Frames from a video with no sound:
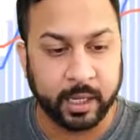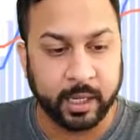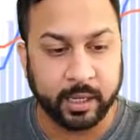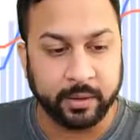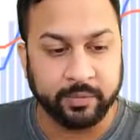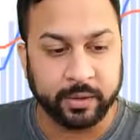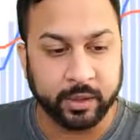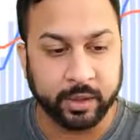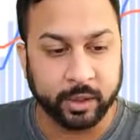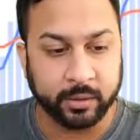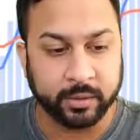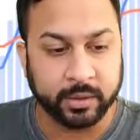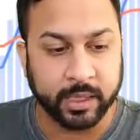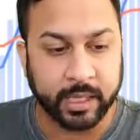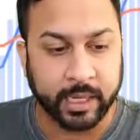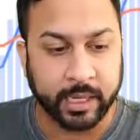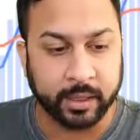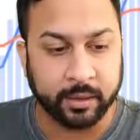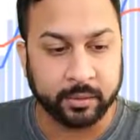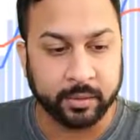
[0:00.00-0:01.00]
If you go
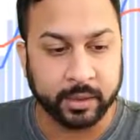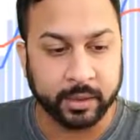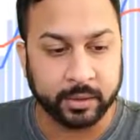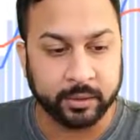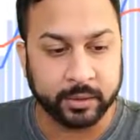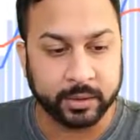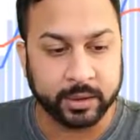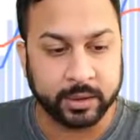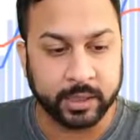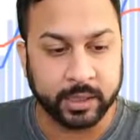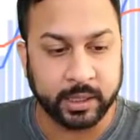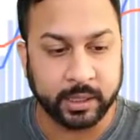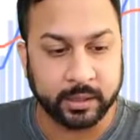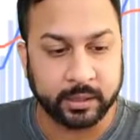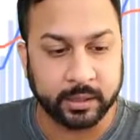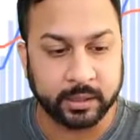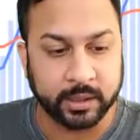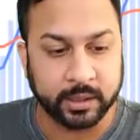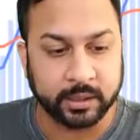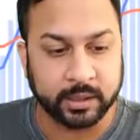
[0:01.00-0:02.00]
down, you'll see
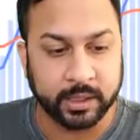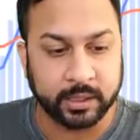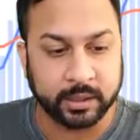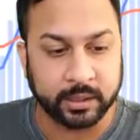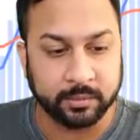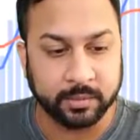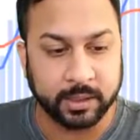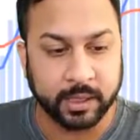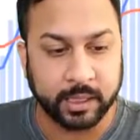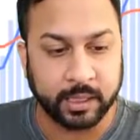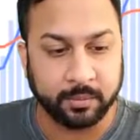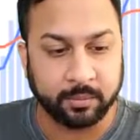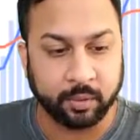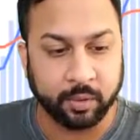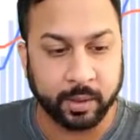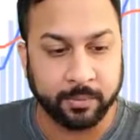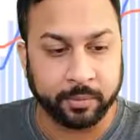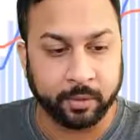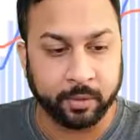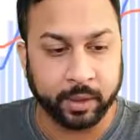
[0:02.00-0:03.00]
there's some data
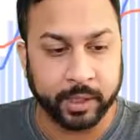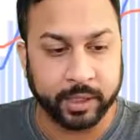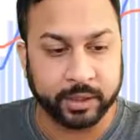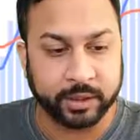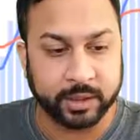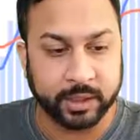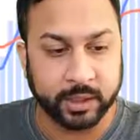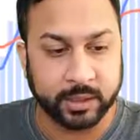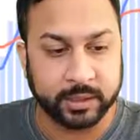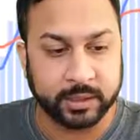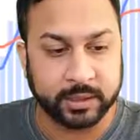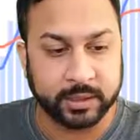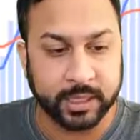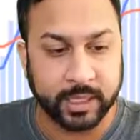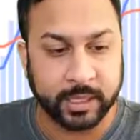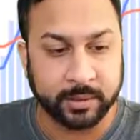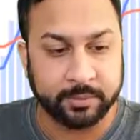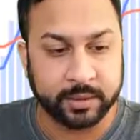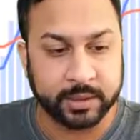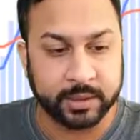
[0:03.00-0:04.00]
preparation
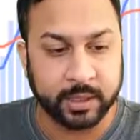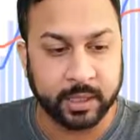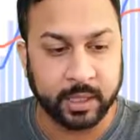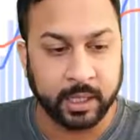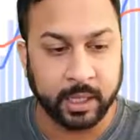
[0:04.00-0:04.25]
steps